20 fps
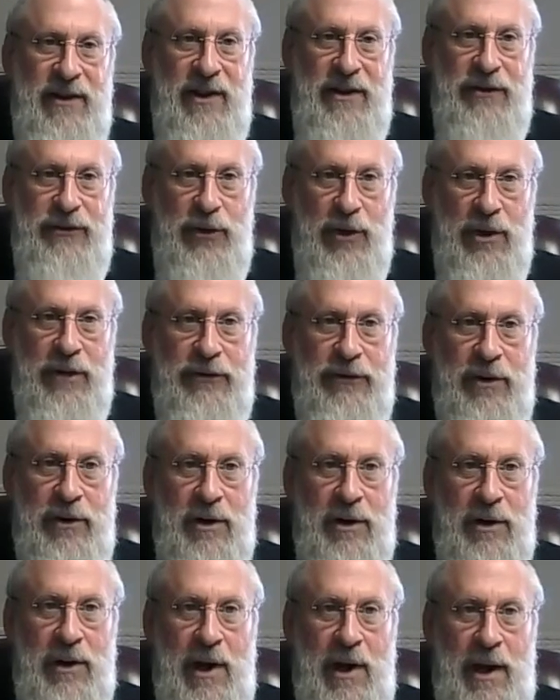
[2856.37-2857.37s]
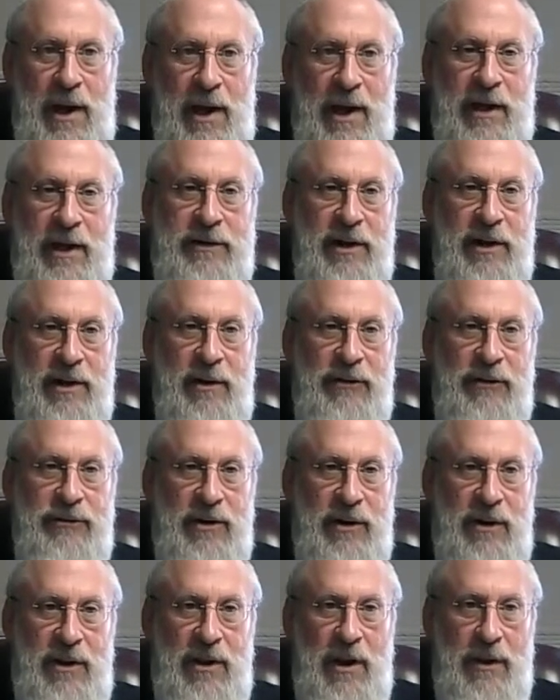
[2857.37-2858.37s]
It's still considered a
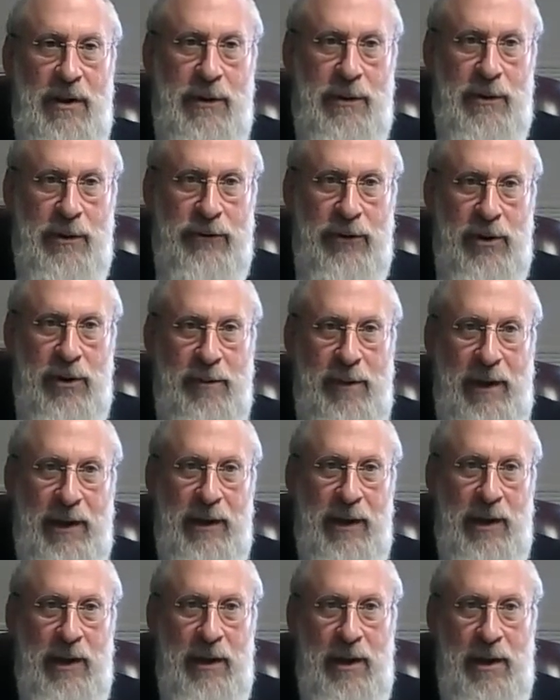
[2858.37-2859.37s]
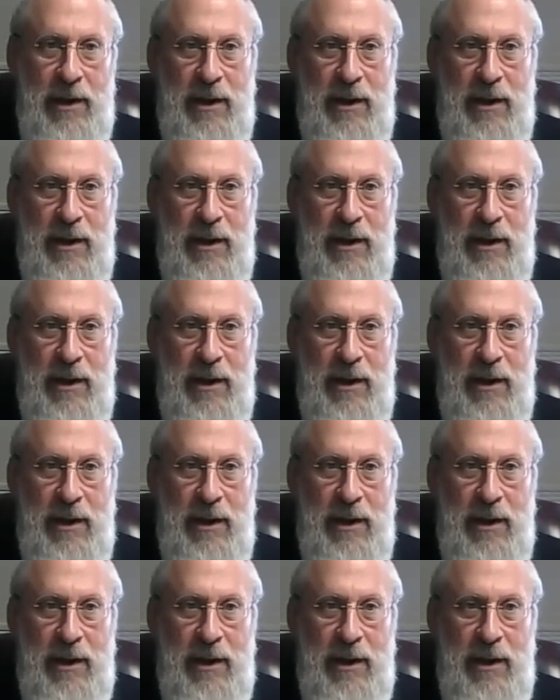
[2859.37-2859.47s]
continuation of the original baking.